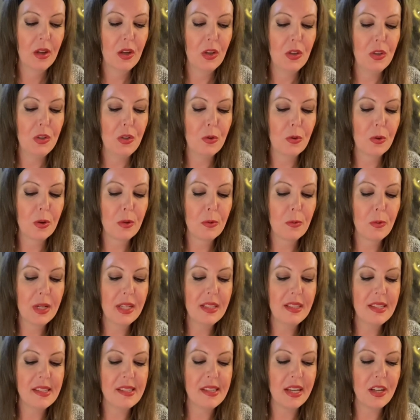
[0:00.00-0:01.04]
Your
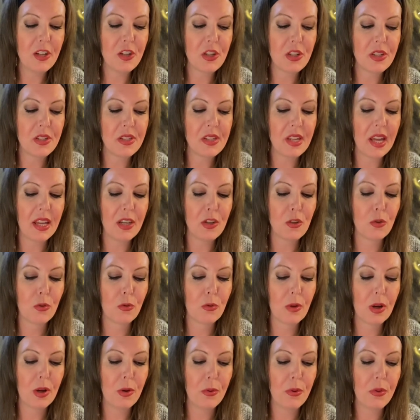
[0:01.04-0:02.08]
realizations and
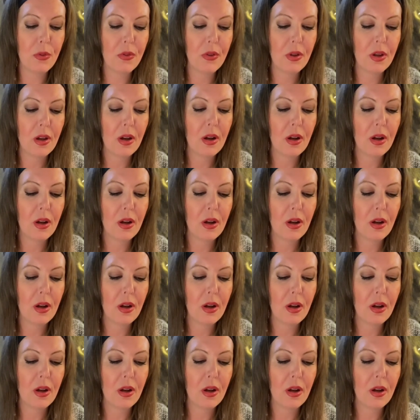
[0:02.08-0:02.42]
growth